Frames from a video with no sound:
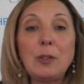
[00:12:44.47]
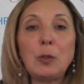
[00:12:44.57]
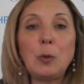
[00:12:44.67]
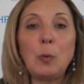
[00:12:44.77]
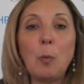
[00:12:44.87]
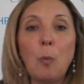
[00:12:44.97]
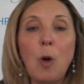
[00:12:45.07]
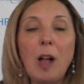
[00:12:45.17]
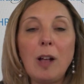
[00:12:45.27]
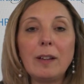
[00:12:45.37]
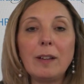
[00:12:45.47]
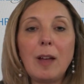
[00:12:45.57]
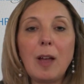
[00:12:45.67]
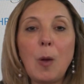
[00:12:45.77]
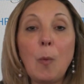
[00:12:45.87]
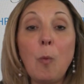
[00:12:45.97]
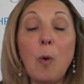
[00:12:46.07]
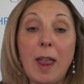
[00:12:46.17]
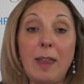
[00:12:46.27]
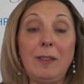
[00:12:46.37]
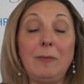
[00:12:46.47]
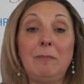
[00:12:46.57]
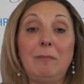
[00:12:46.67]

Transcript: to walk away